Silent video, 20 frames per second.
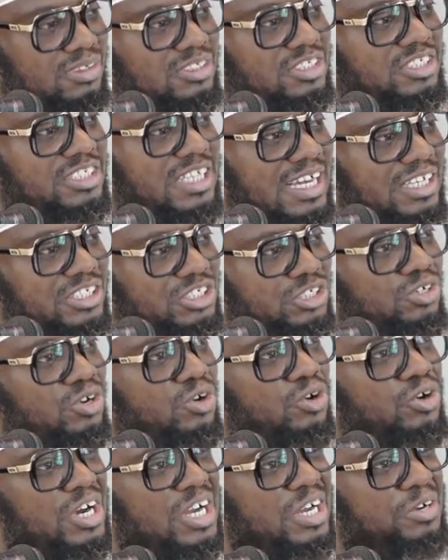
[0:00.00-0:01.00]

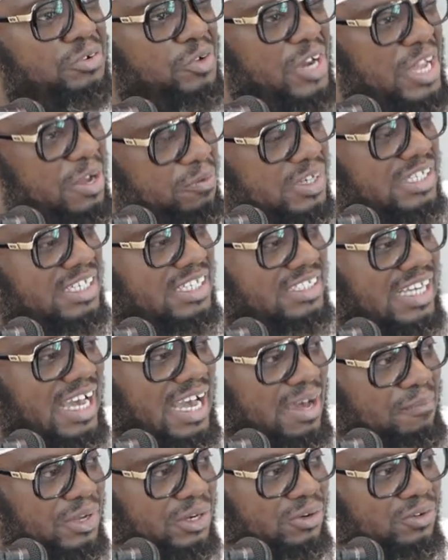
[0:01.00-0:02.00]
sanction or agree with this
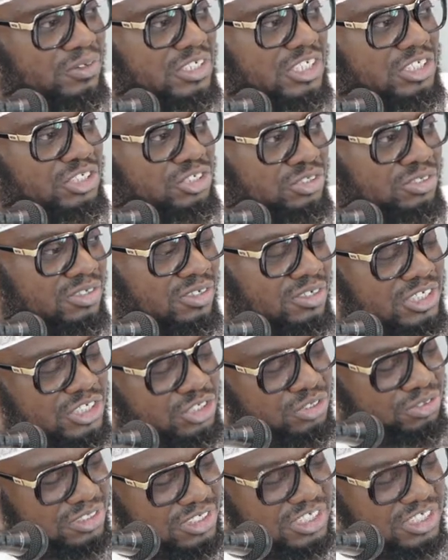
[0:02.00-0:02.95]
habit or this, or this